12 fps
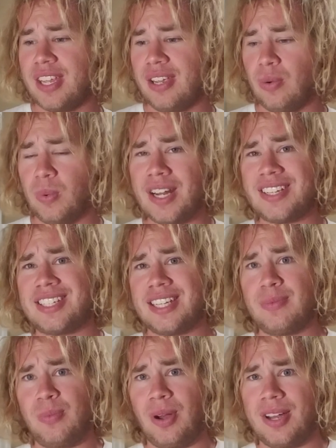what I
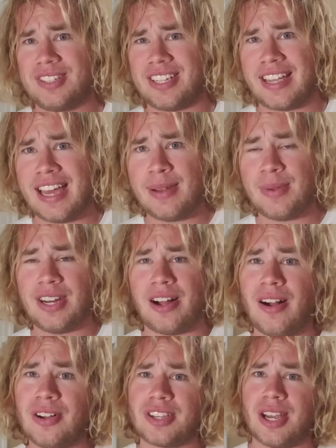did was I kind of made an
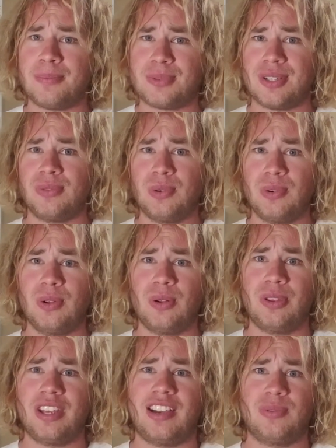all-encompassing
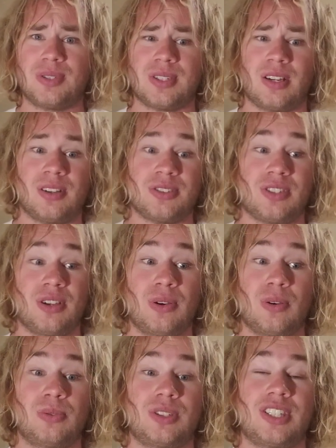rule that was
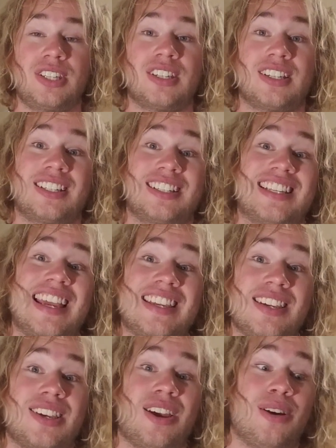also
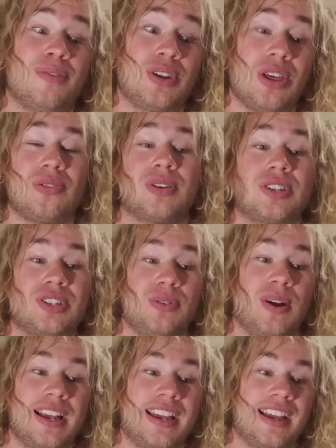taking care of another
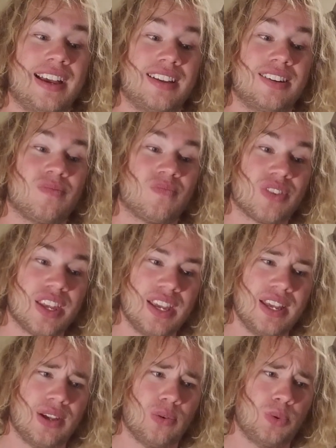issue I had,
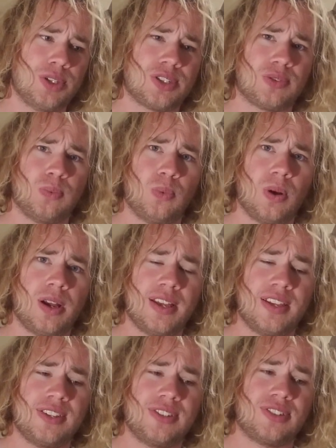which
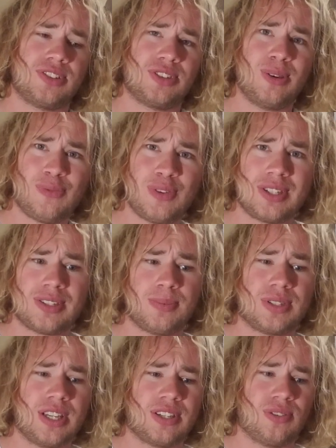was 2 feats in
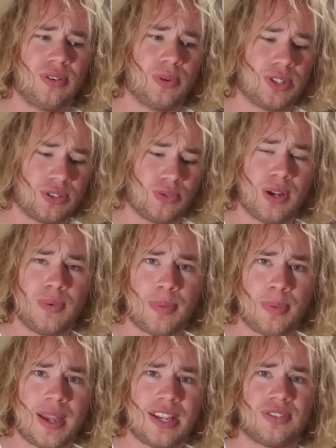particular, which is Great
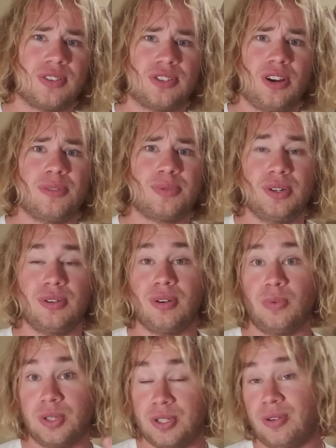Weapon Master and Sharpshooter,
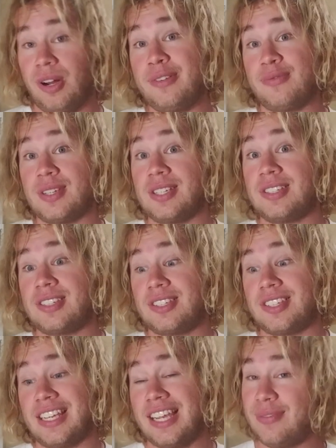which are great
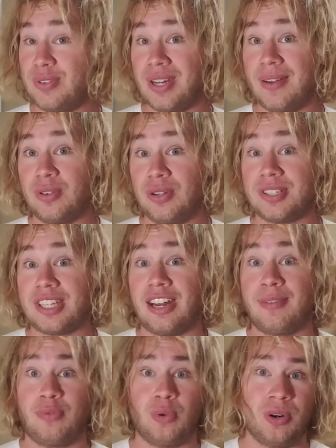feats. If you never looked at
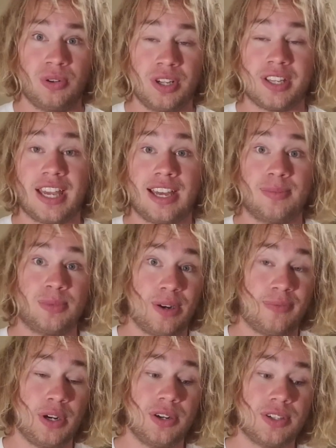them before, look at them. They're
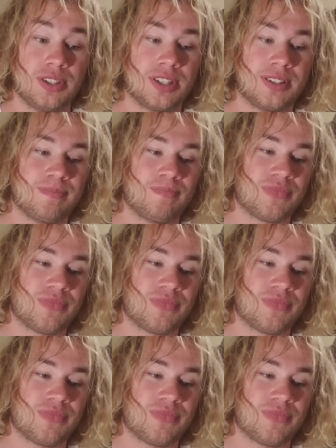very good.